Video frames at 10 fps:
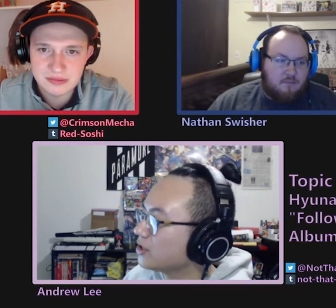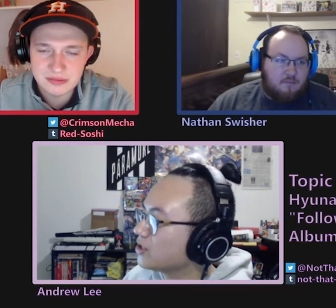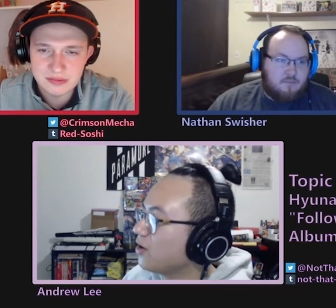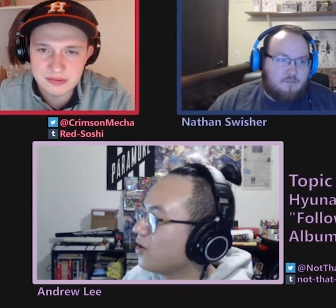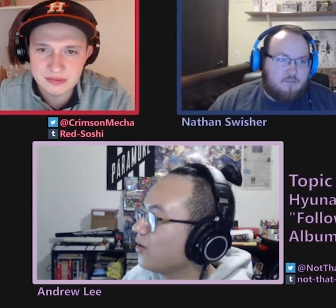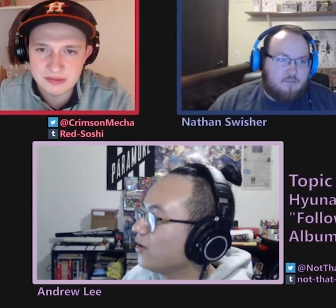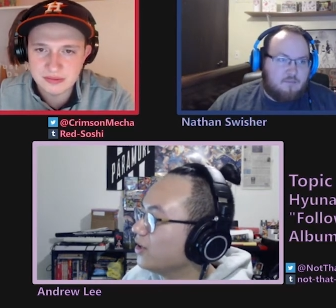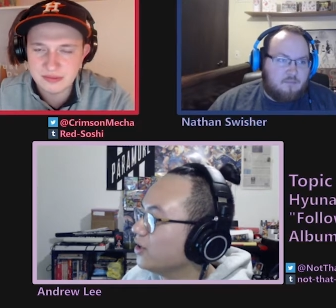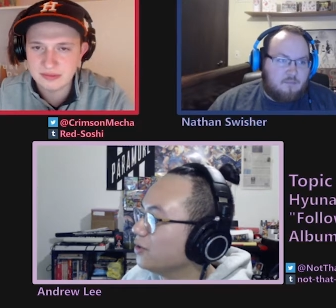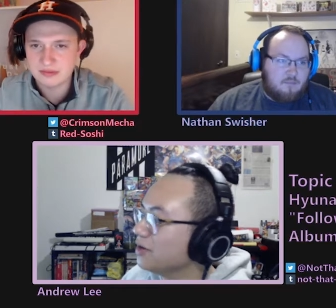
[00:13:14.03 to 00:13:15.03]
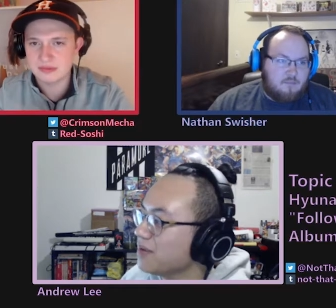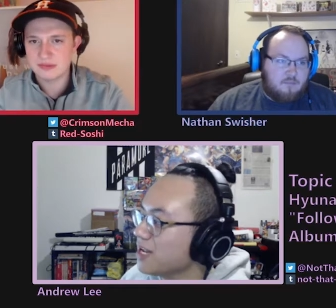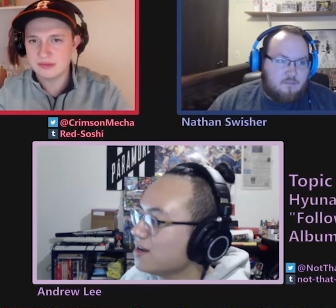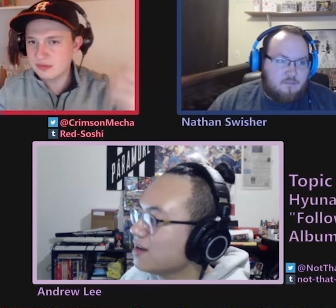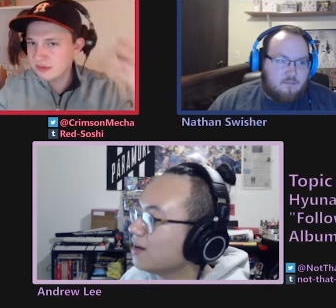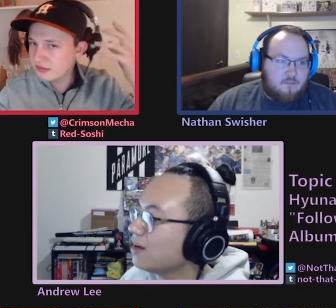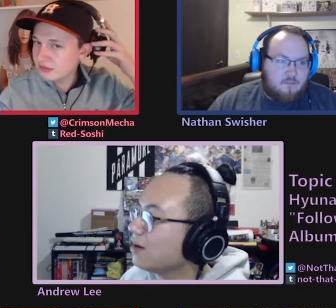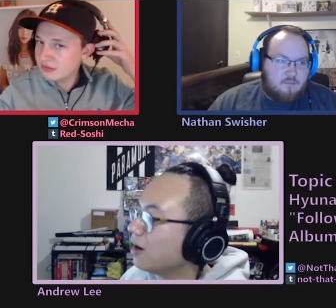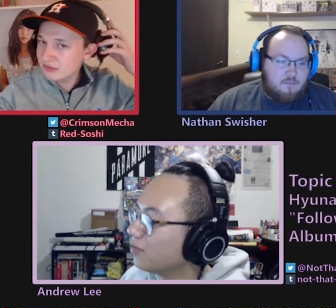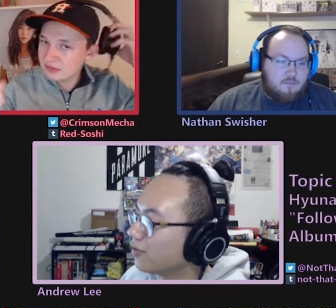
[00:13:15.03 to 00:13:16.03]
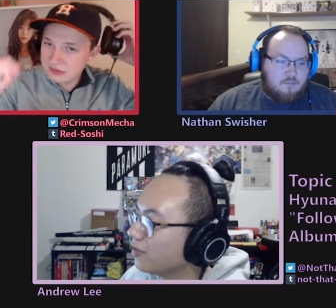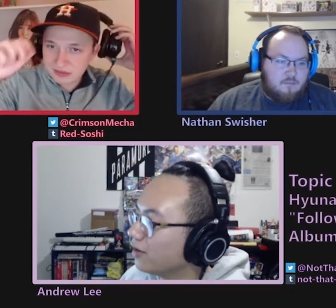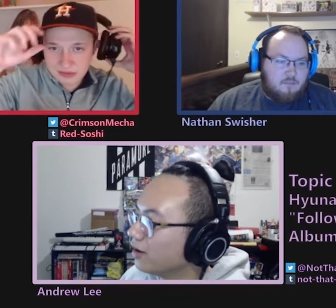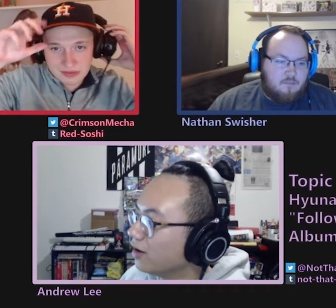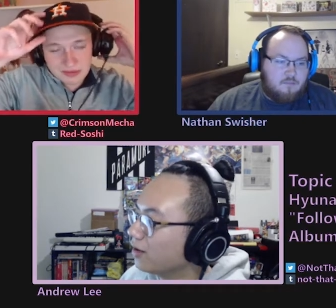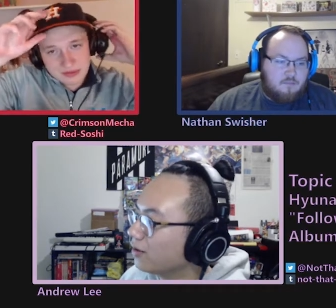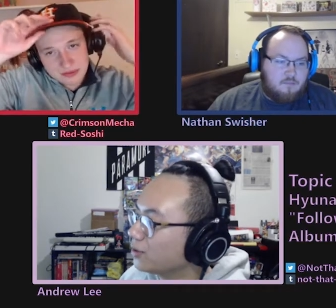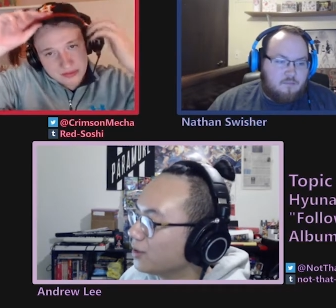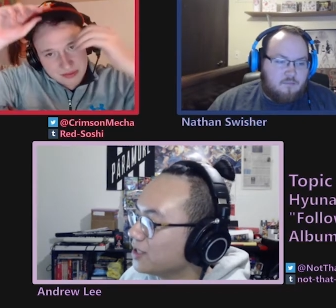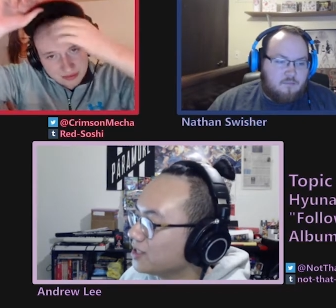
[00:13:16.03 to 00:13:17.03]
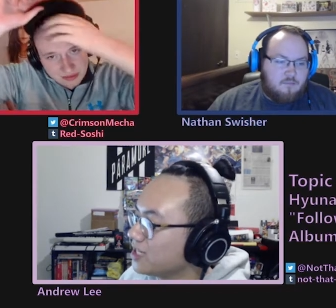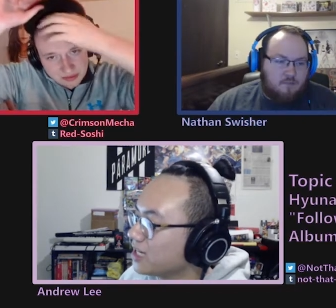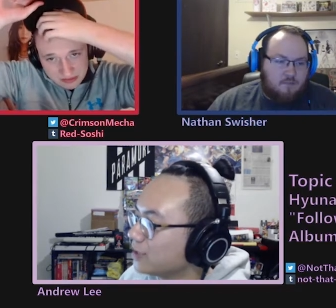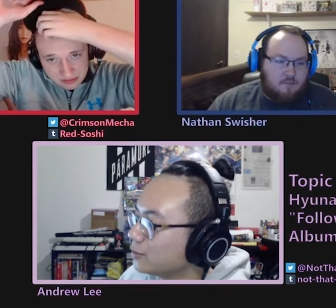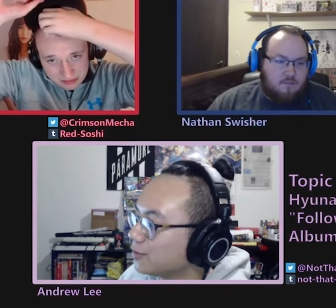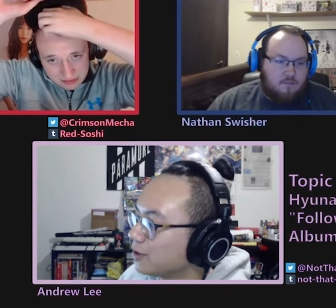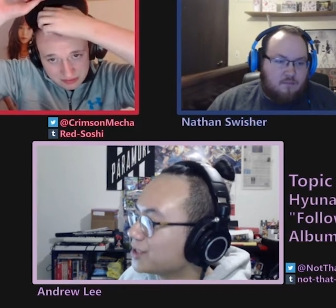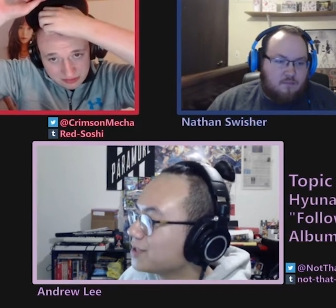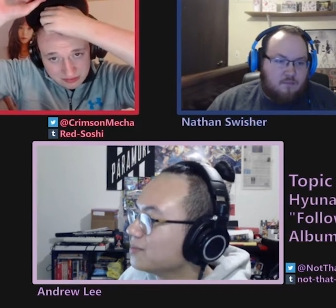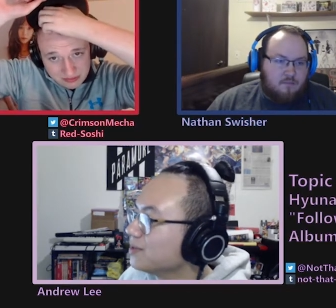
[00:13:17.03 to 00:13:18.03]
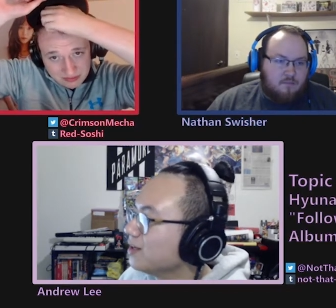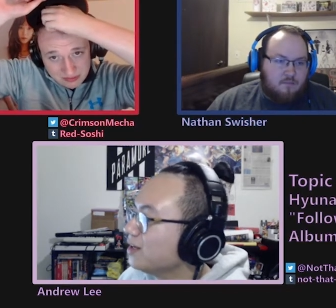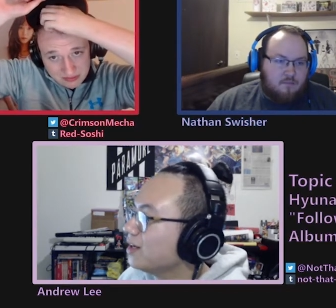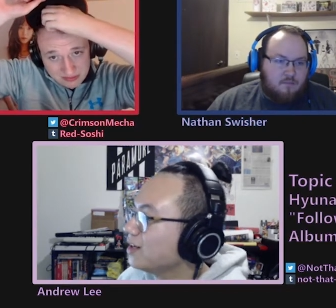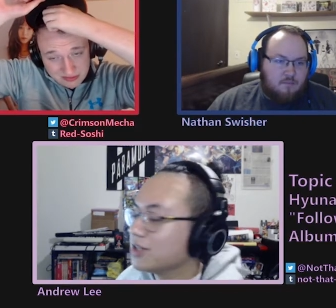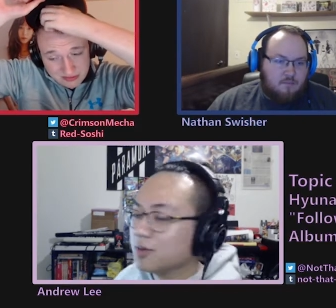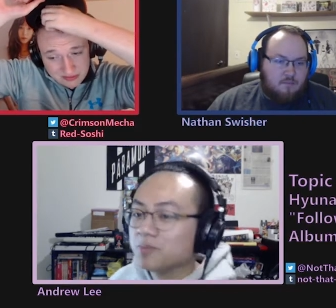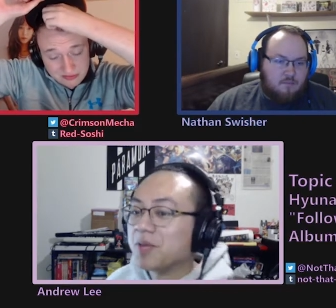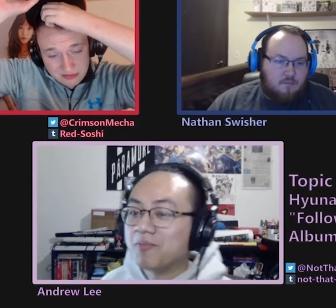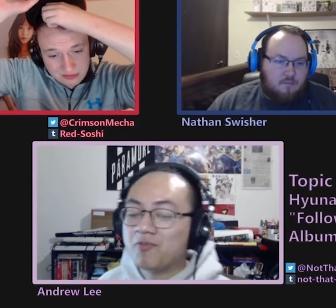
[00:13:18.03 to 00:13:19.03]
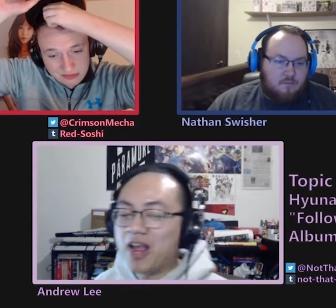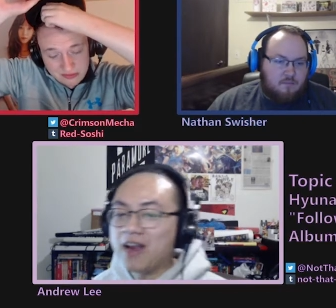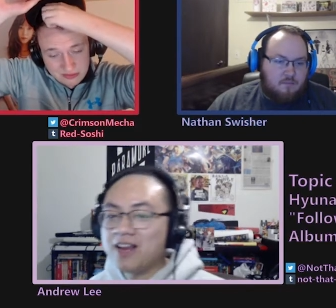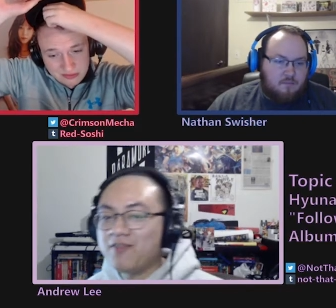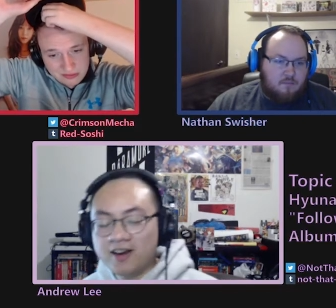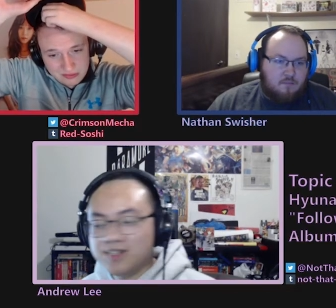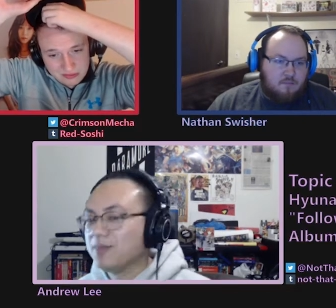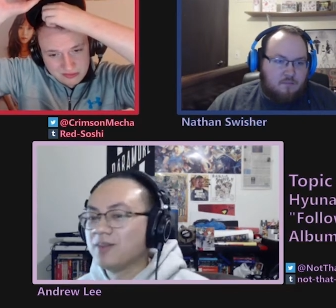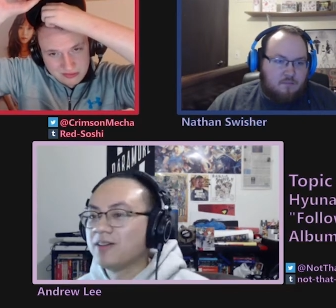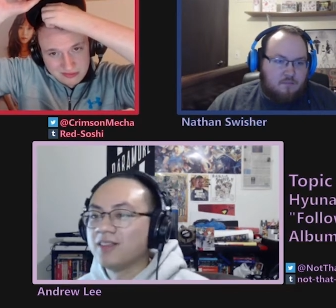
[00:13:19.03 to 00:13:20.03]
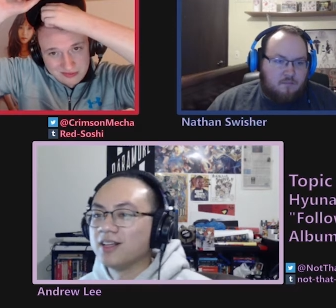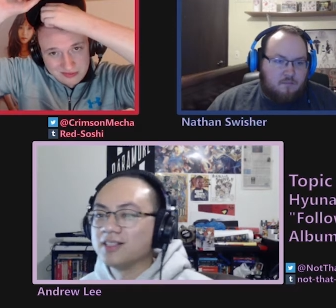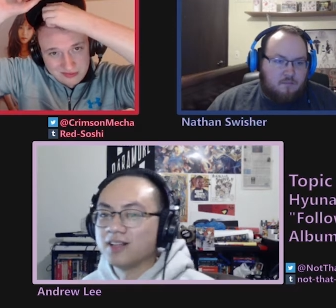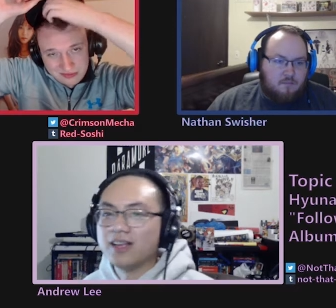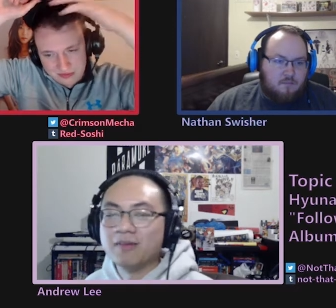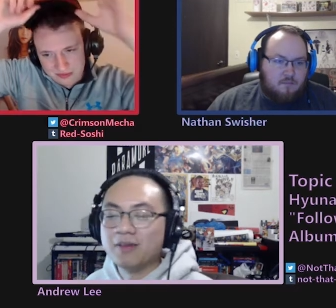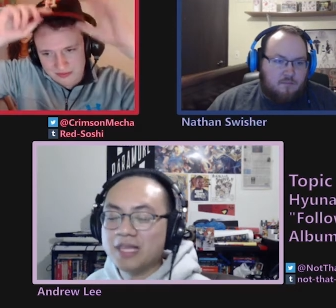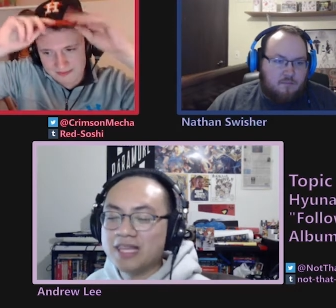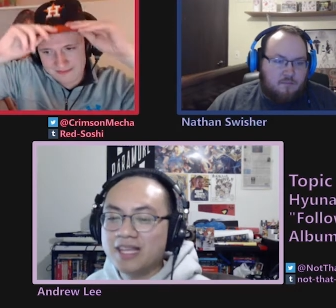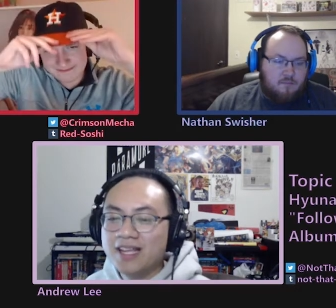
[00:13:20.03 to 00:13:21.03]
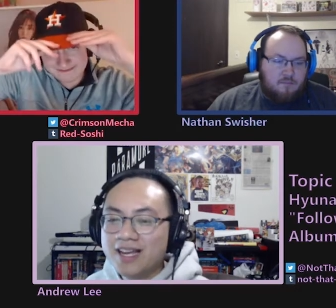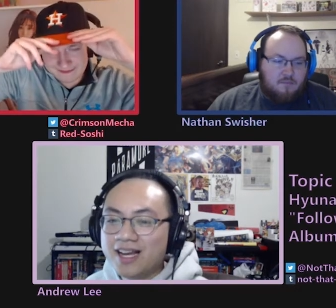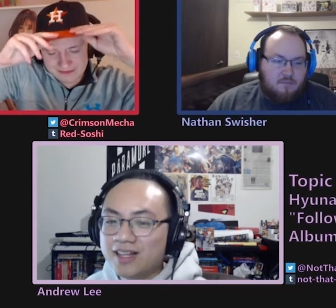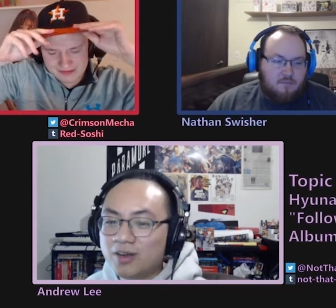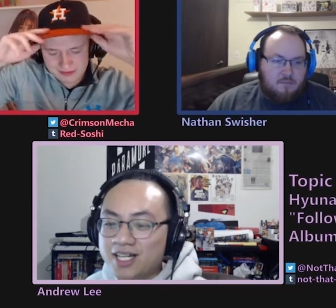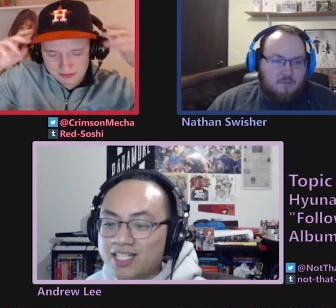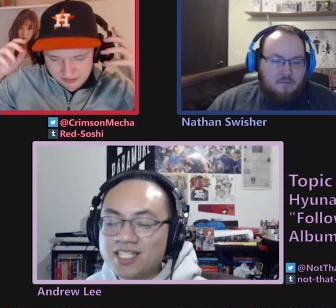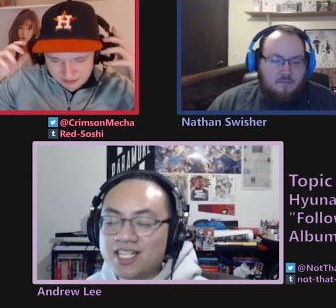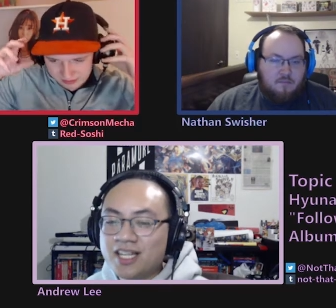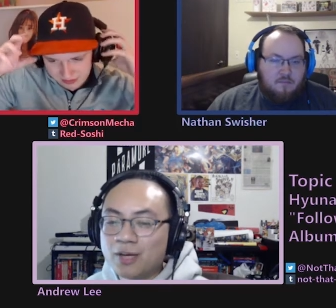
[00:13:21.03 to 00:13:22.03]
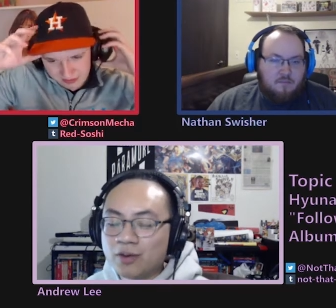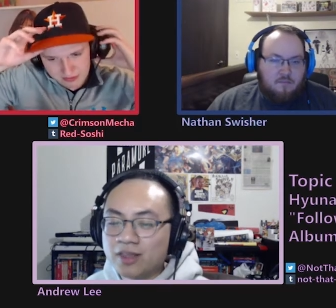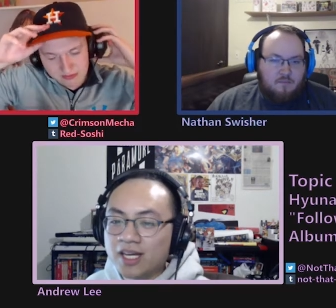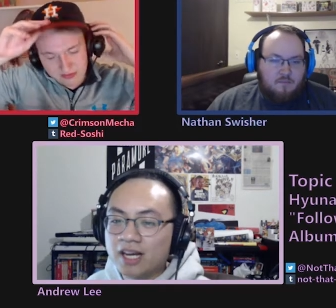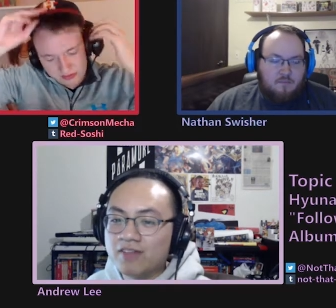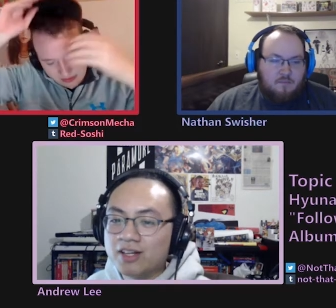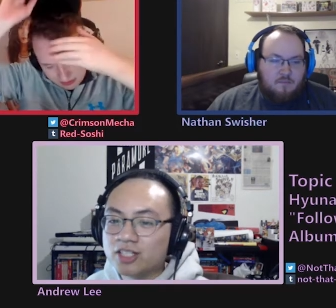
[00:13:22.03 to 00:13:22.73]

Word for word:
Speaker 1: song "You and Me," off of uh, her 2016 album "A'wesome." So yeah, mm. very very similar thing. So yeah, I mean, 2016 they weren't that heavy